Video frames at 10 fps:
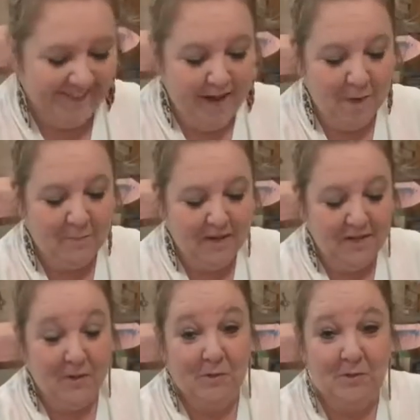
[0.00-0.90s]
I'm gonna
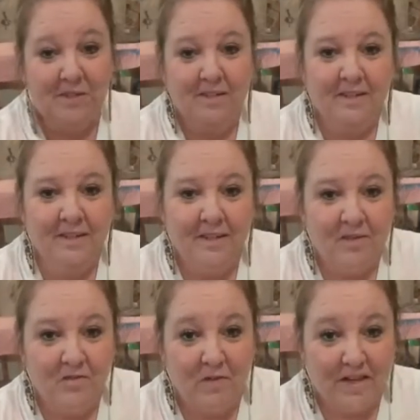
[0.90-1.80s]
use
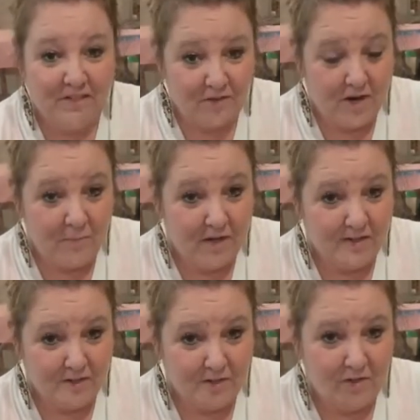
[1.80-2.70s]
fast drying
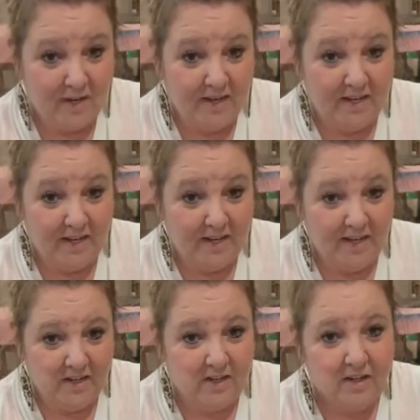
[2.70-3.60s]
polyurethane in
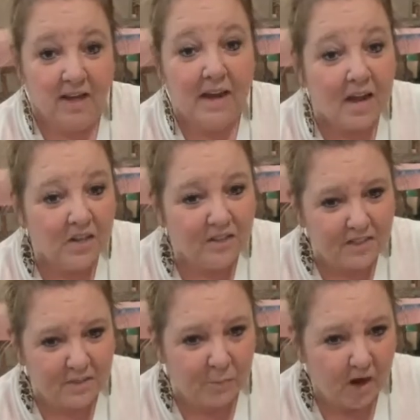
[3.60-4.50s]
here. And I
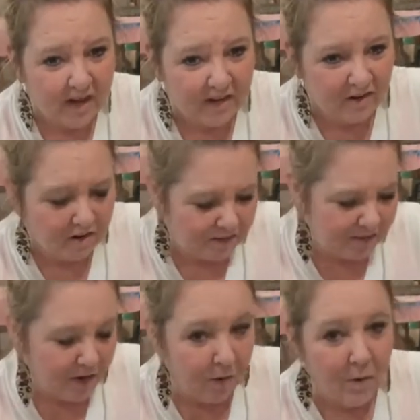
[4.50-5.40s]
could spray it
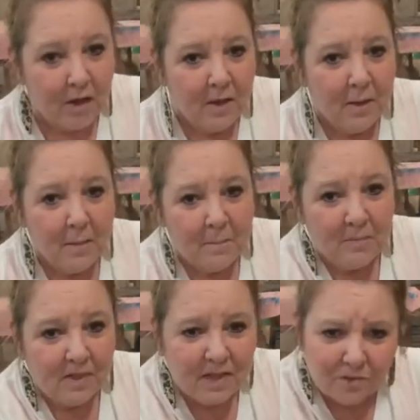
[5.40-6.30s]
also.
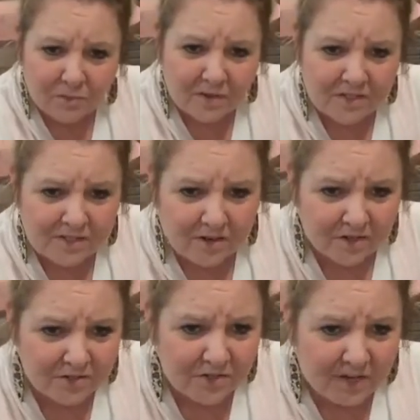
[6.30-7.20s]
Thank you for the
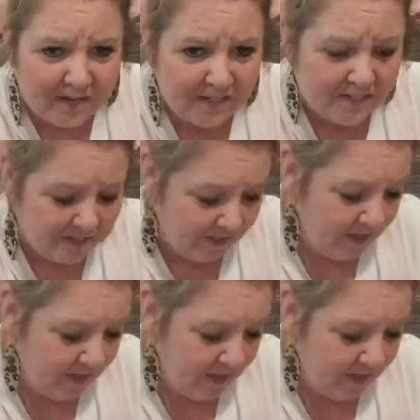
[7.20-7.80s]
stars, you guys.